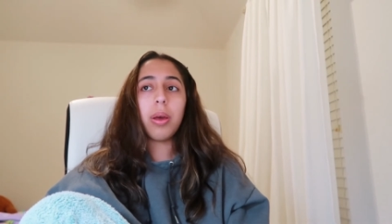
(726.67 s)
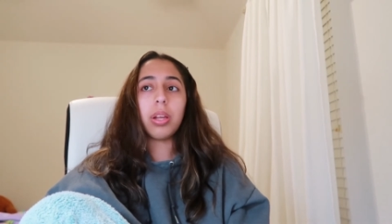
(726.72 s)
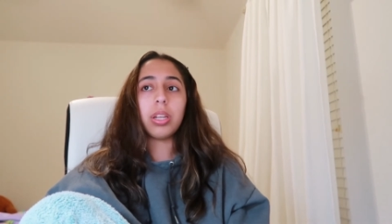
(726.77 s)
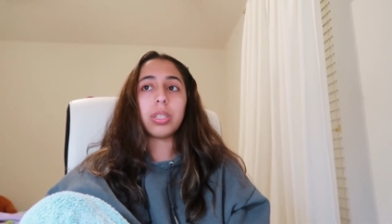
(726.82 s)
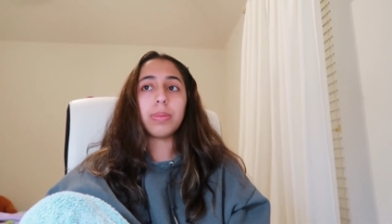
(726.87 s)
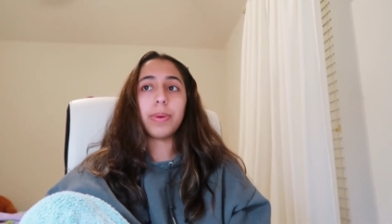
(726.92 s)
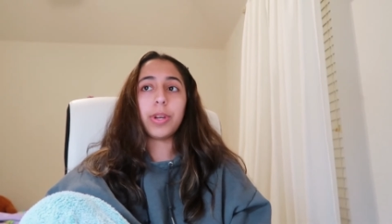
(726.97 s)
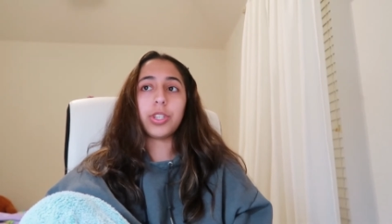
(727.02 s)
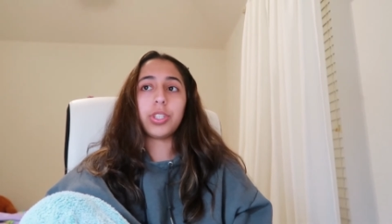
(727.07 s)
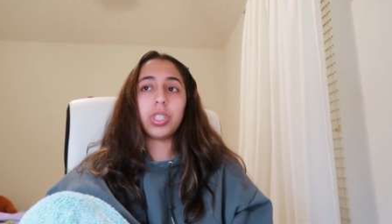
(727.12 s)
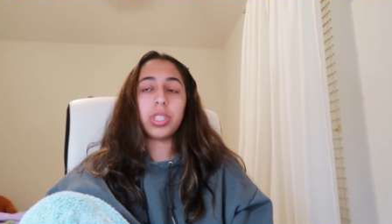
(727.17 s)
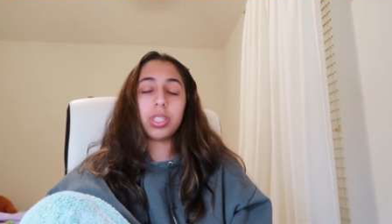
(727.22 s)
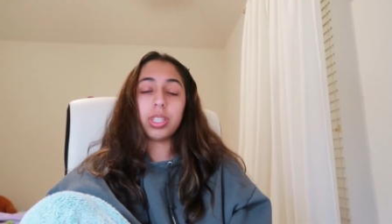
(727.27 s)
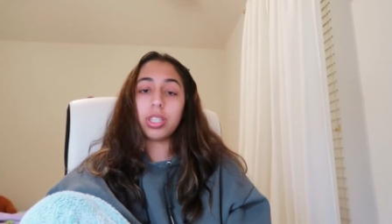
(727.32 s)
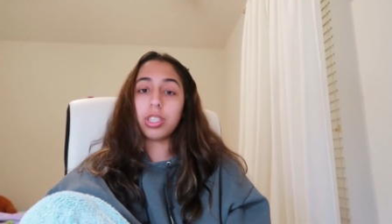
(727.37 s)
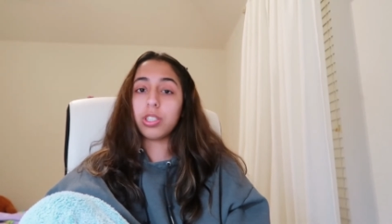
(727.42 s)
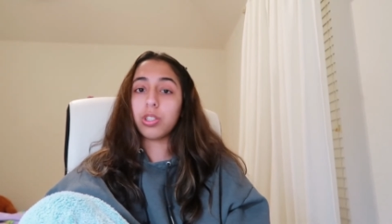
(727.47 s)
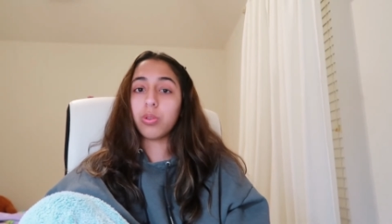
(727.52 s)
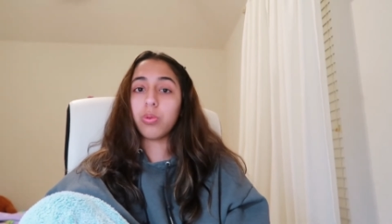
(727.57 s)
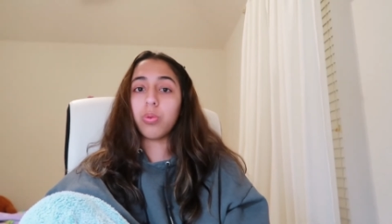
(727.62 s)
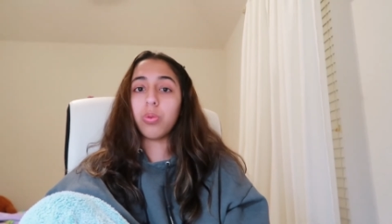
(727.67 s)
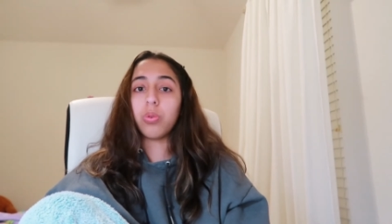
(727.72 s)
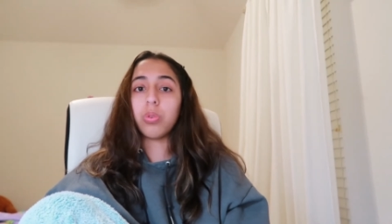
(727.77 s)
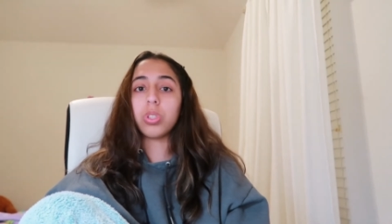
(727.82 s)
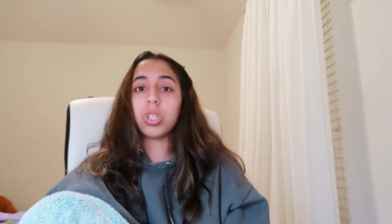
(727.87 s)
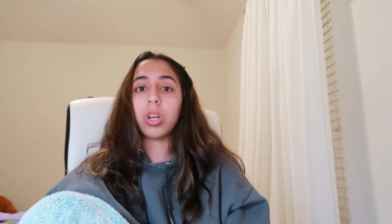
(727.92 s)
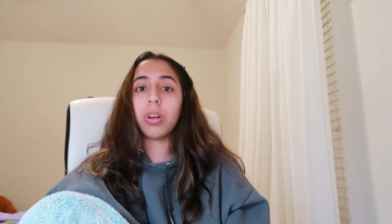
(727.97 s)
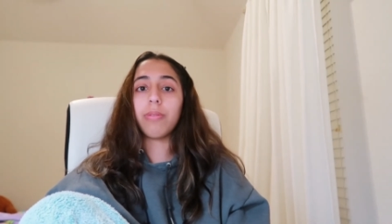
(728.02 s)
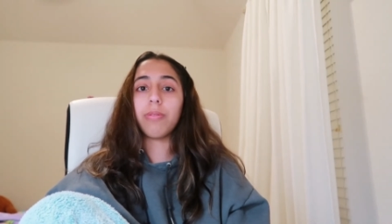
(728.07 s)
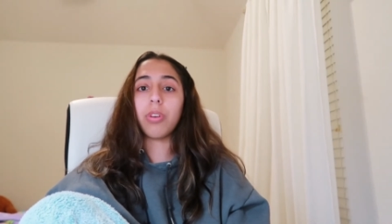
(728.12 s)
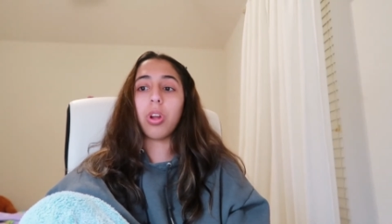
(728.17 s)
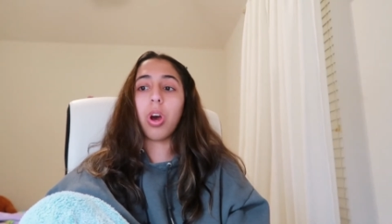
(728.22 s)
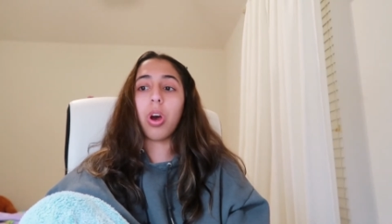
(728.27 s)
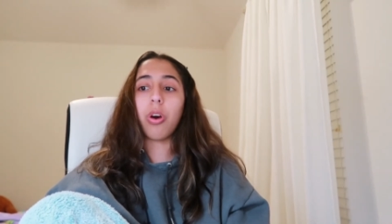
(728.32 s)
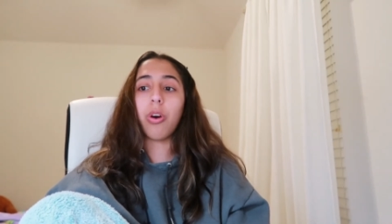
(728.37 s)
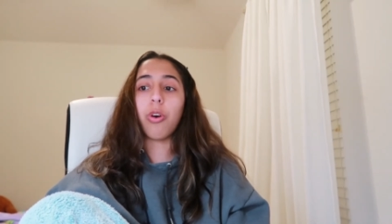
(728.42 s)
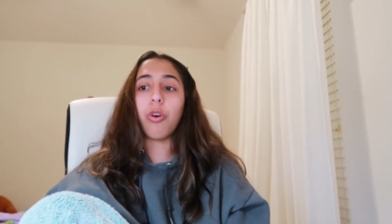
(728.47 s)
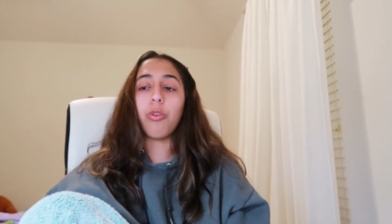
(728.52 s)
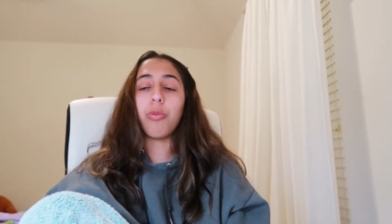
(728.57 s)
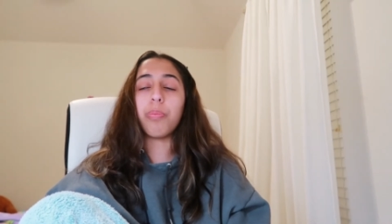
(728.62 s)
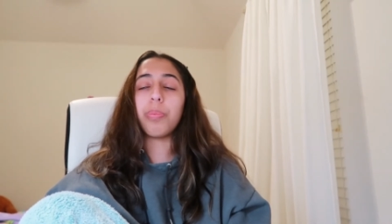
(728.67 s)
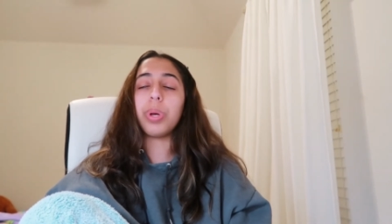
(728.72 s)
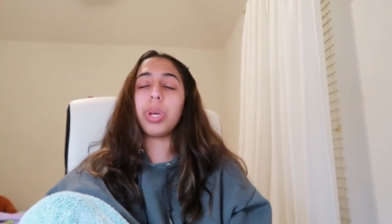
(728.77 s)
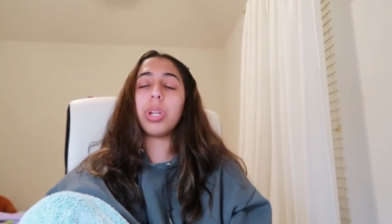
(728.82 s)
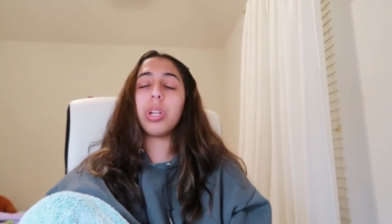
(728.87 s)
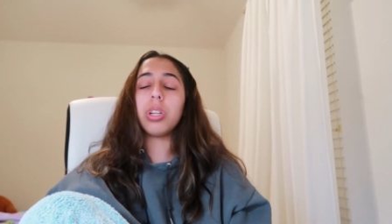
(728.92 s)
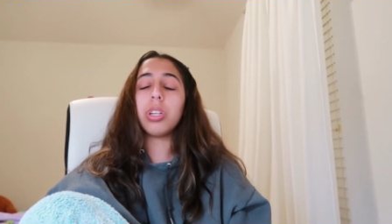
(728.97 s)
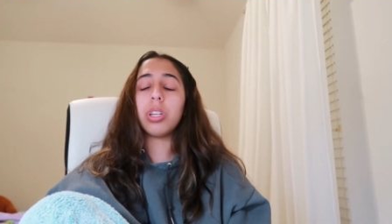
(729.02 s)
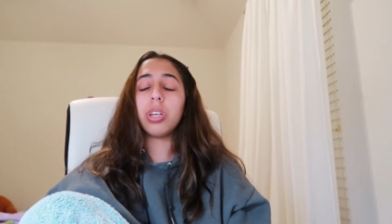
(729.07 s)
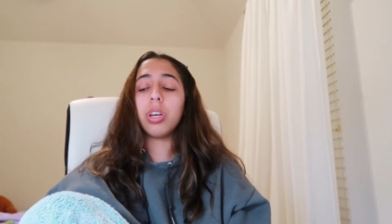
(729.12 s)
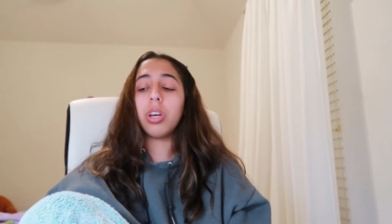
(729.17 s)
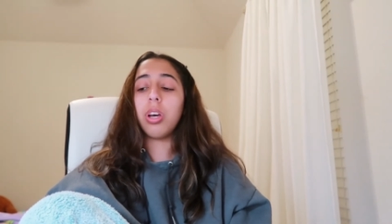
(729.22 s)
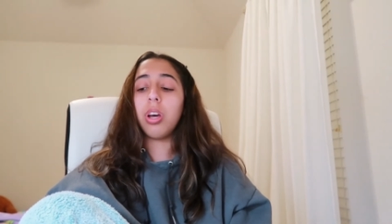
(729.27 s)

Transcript: especially since schools have not opened.